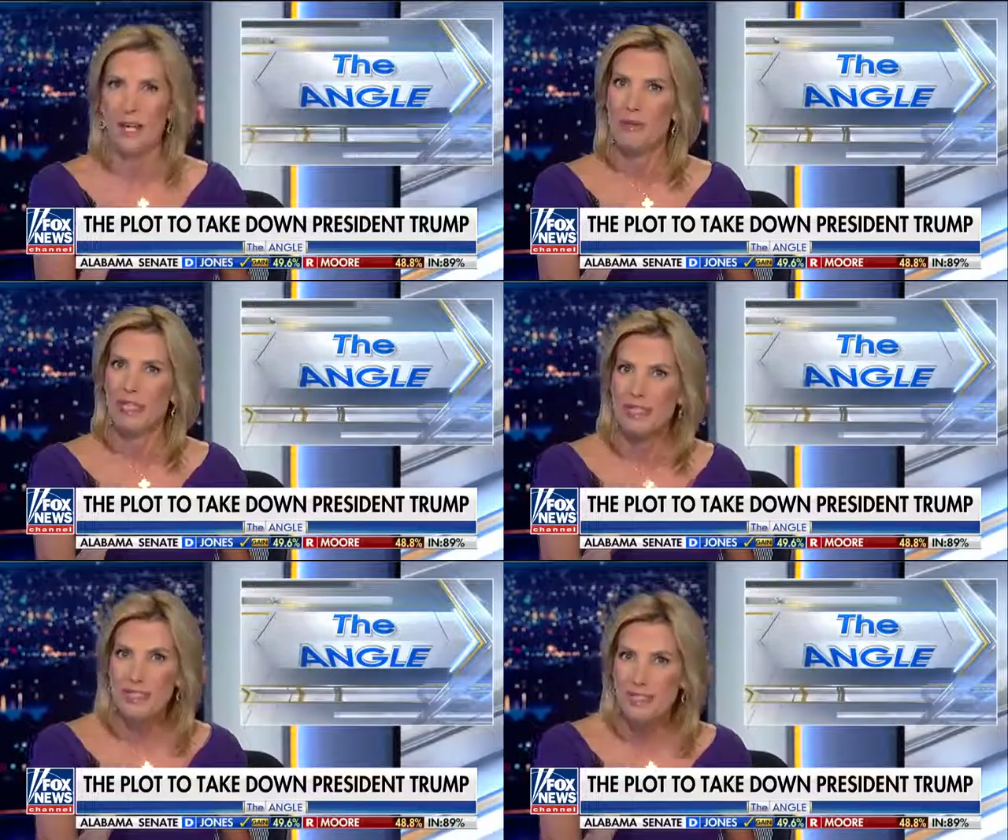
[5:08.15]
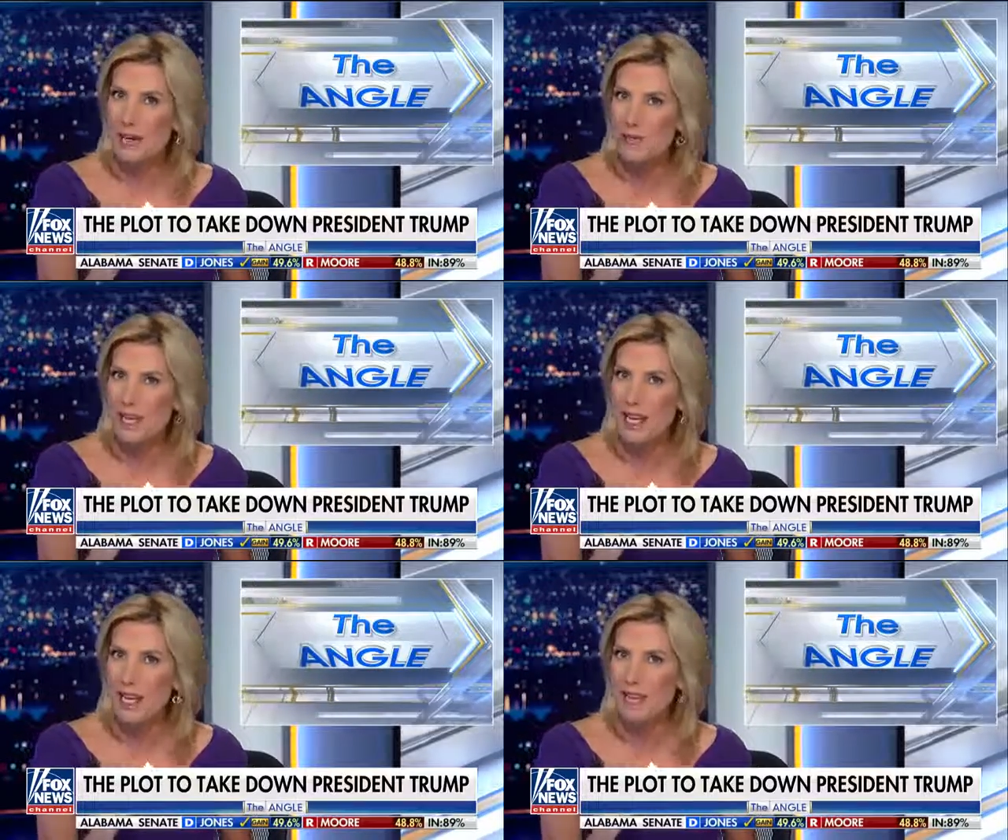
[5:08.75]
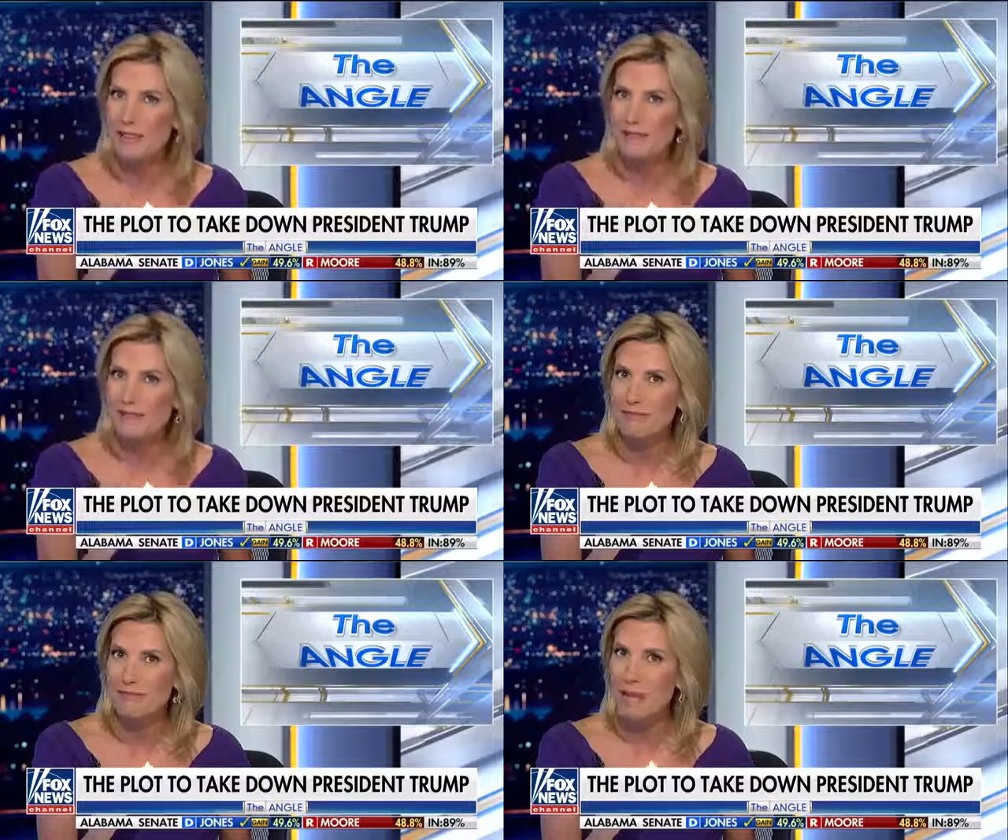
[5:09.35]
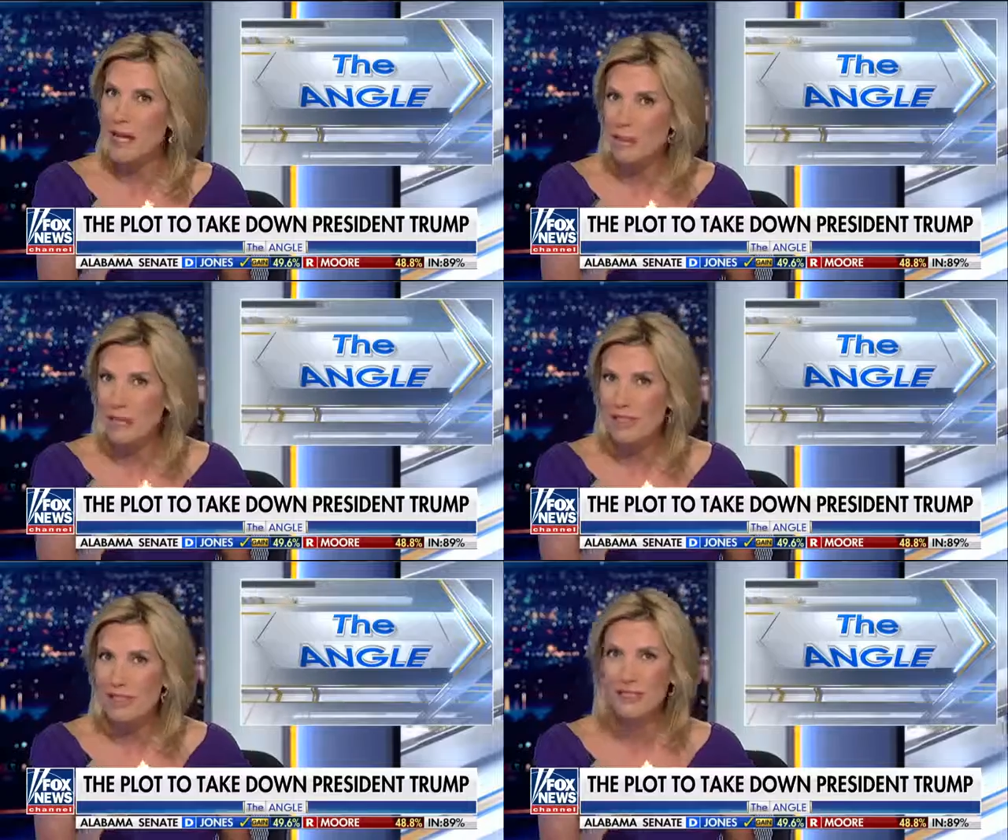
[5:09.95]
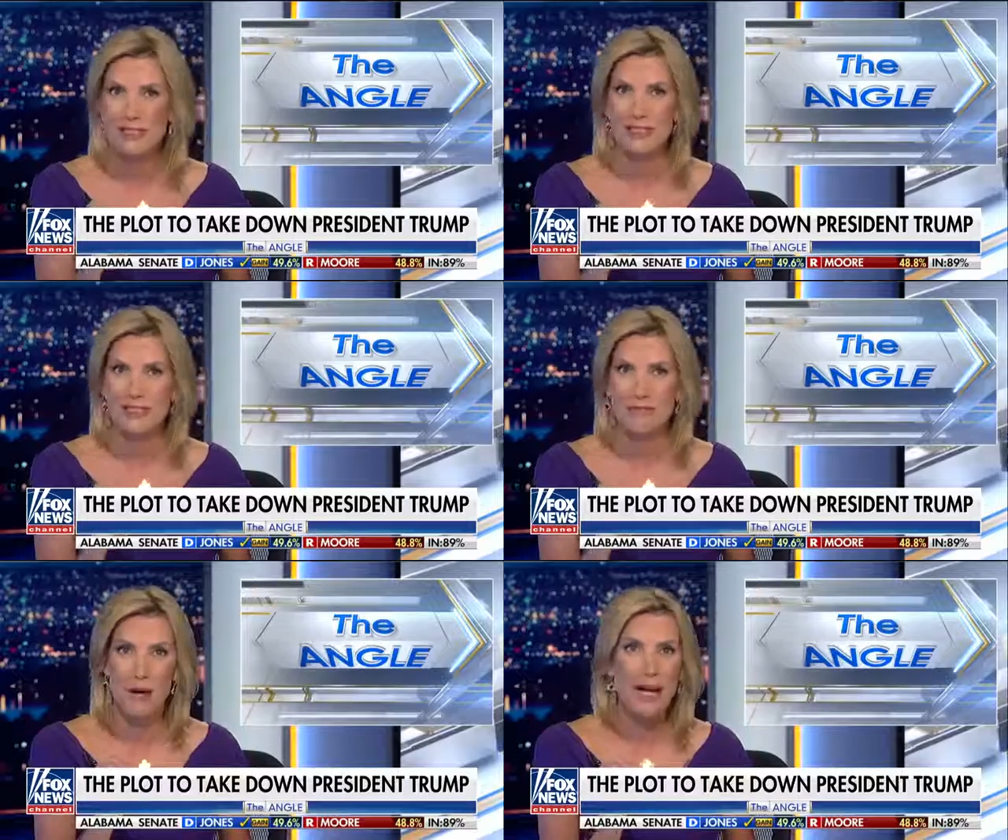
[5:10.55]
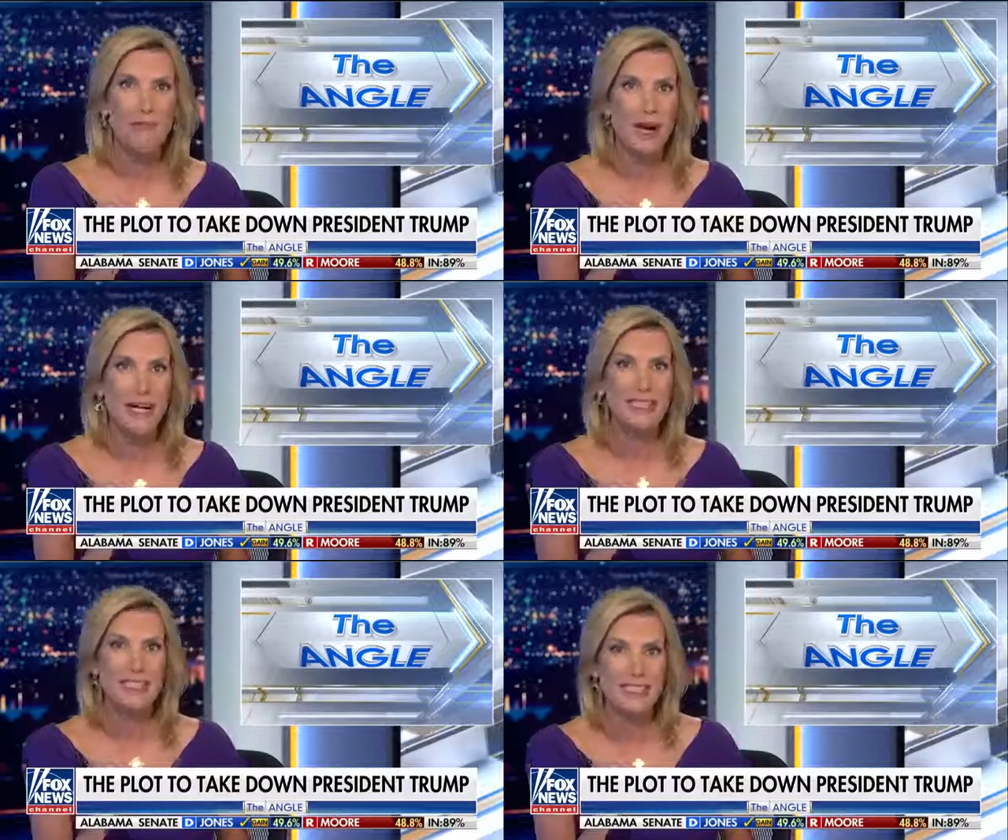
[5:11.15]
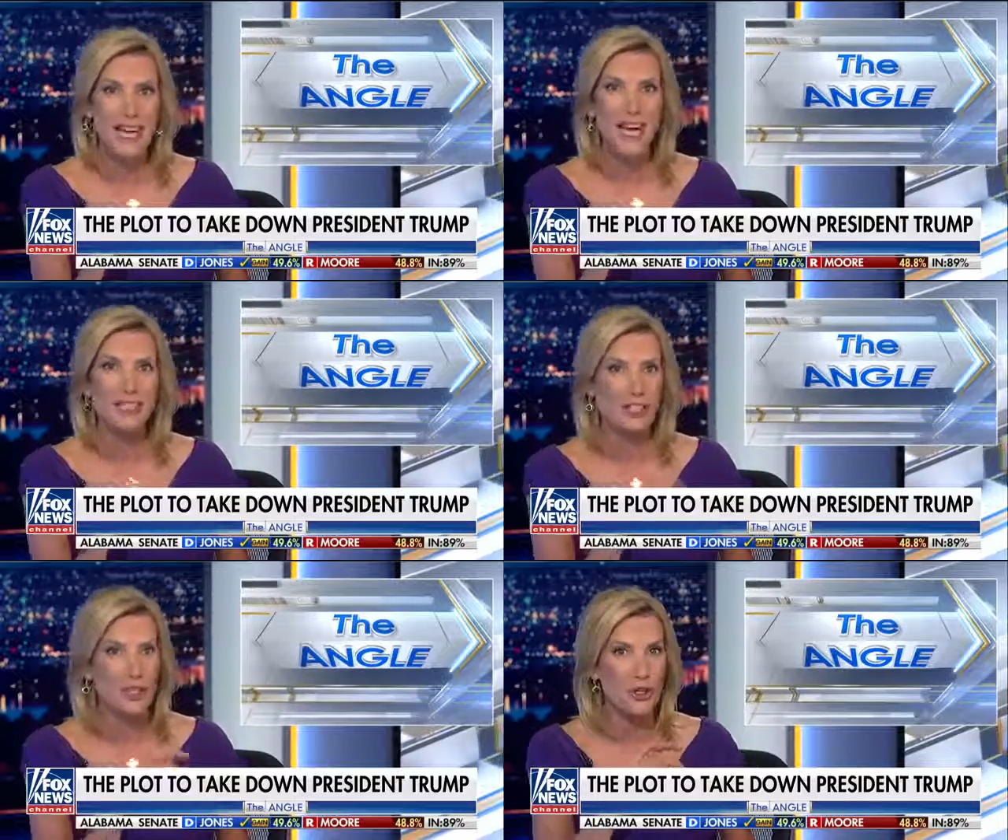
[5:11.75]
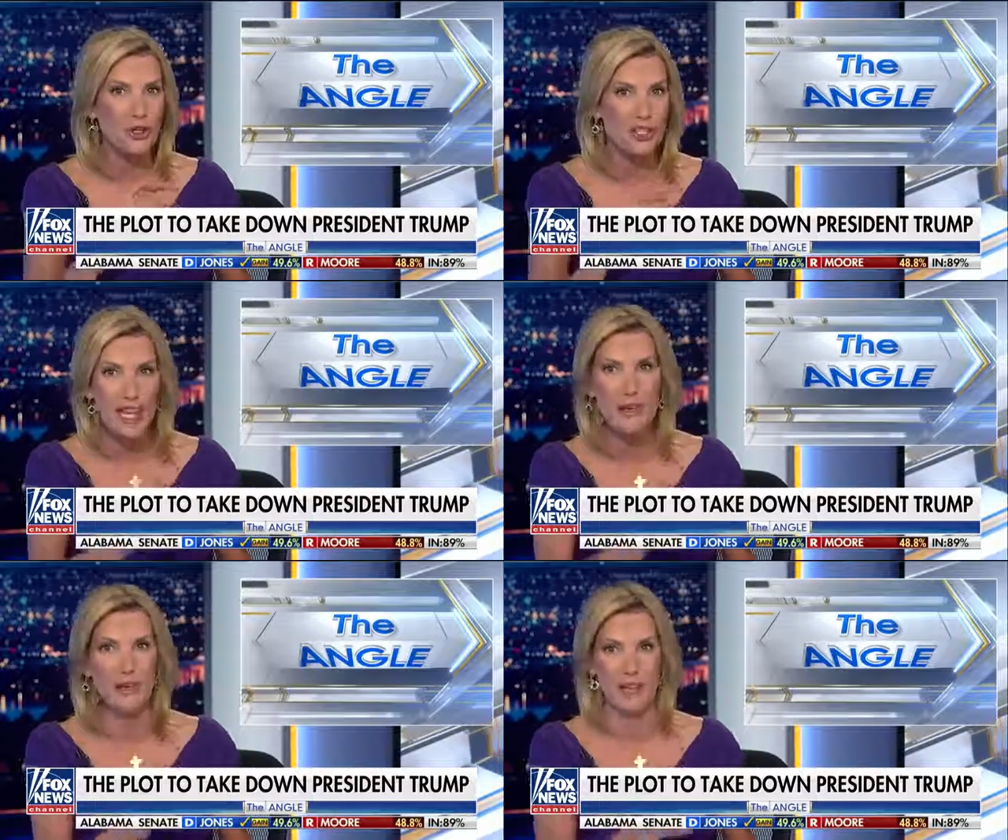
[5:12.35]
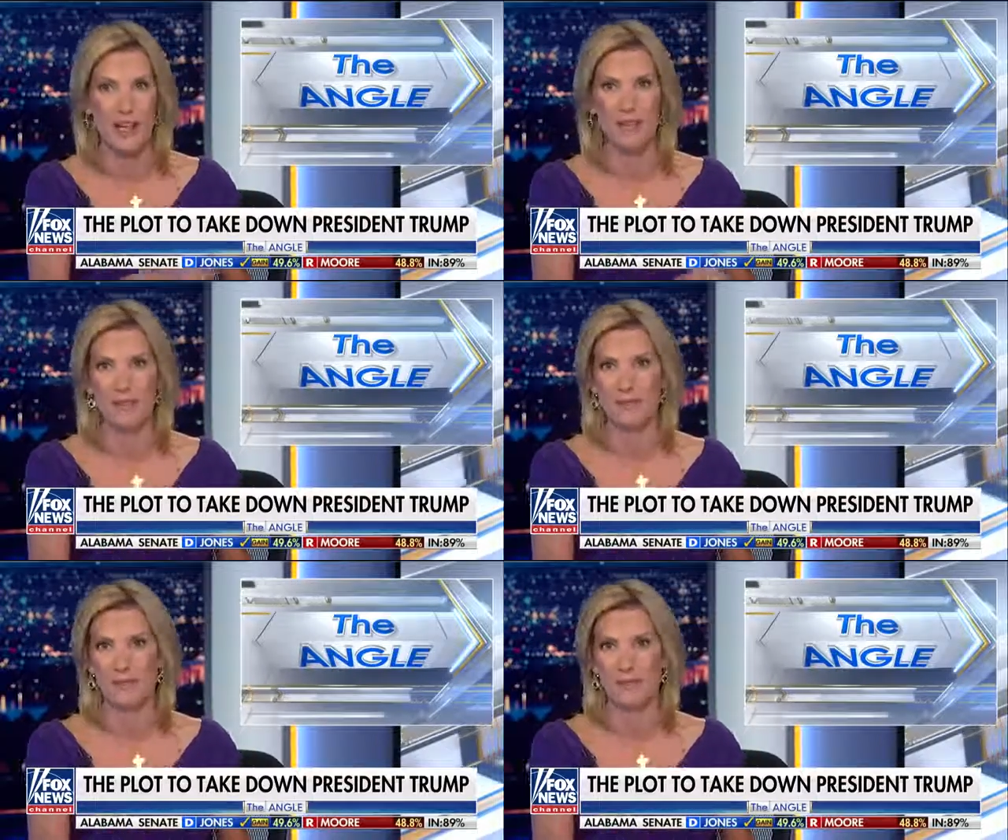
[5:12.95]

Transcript: Because someday, maybe, men might decide to turn the tables on them